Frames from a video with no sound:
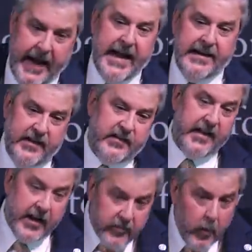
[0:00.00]
hey,
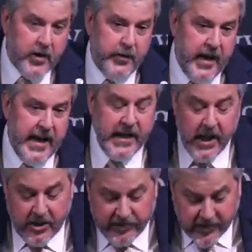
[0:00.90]
listen, here's what you
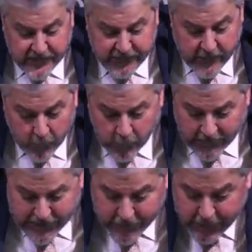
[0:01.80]
need. Just feel really